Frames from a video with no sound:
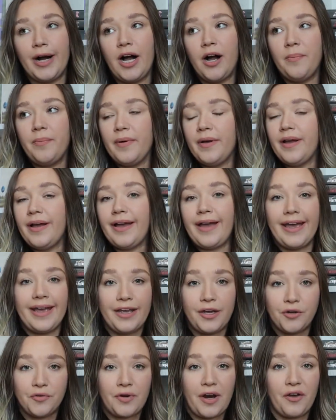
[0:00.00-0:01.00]
up
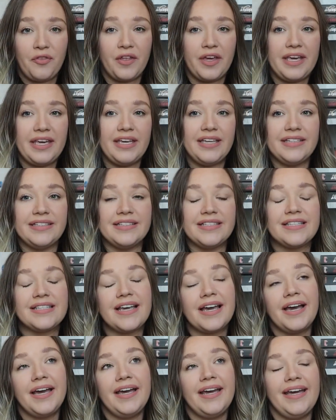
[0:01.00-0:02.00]
hanging around the Eatons.
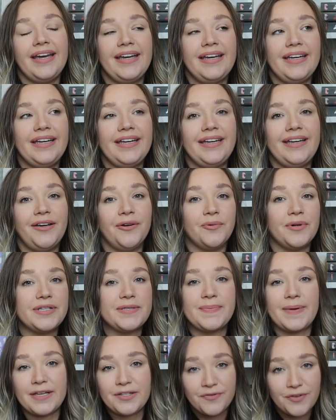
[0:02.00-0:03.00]
He was
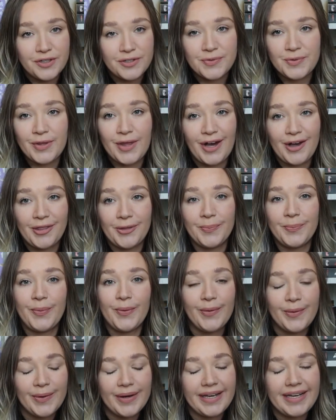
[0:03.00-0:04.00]
best friends with all the
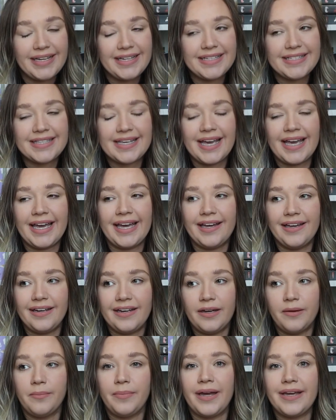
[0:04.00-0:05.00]
boys
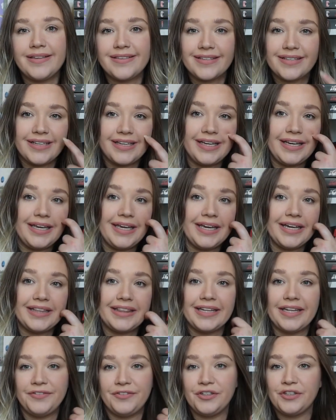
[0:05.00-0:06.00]
and basically
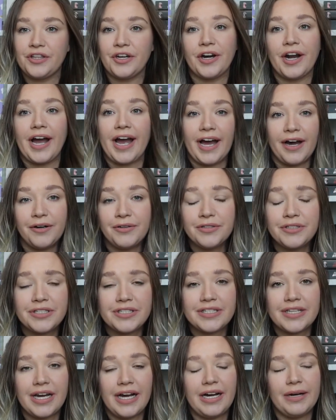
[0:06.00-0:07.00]
lived at their
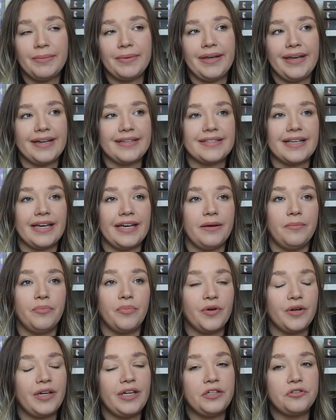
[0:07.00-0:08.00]
house. He has a
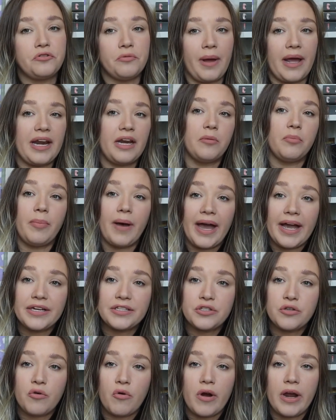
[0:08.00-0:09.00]
pretty traumatic
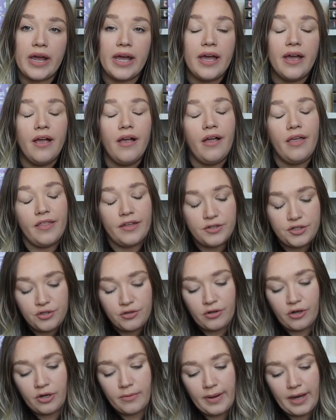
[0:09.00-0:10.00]
backstory that you
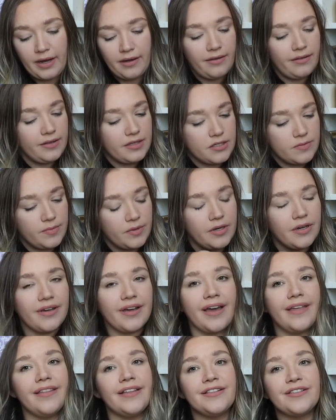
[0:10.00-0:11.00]
learn about in this book.
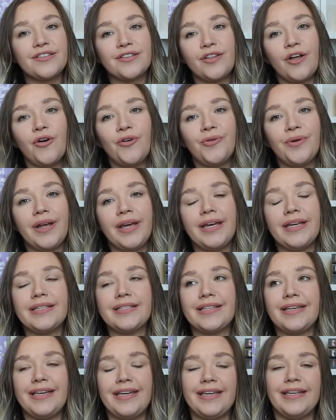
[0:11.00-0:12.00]
And then Sloan is
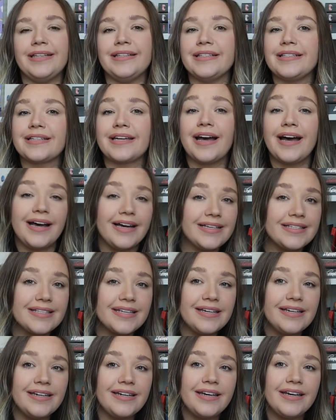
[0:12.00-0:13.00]
the Eaton's
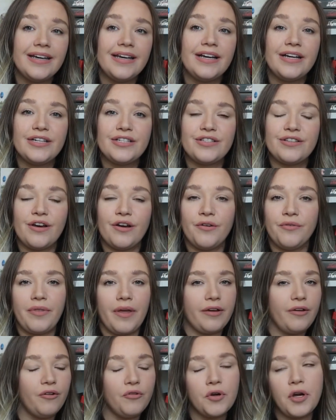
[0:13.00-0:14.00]
cousin. So
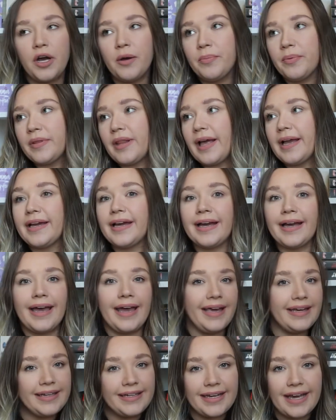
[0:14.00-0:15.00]
they grew up like
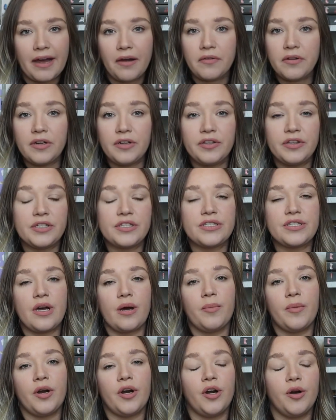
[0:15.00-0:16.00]
hanging out during the
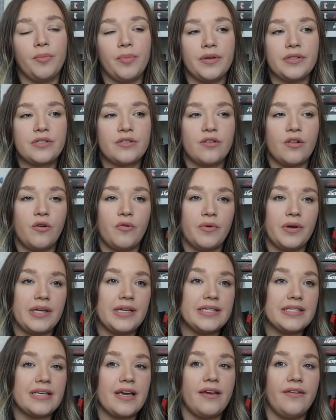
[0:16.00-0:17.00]
summer, but Sloan
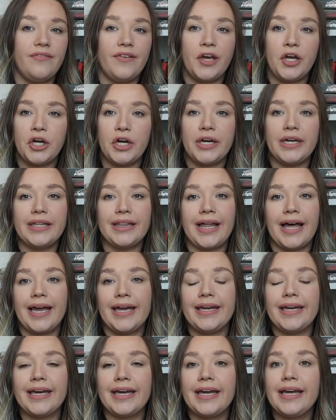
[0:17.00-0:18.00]
is a very
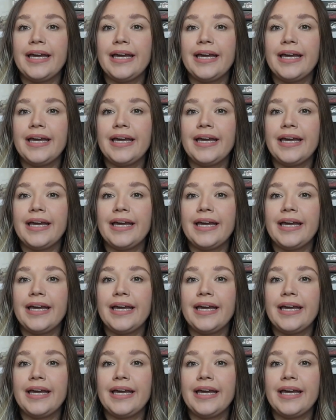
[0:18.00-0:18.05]
like,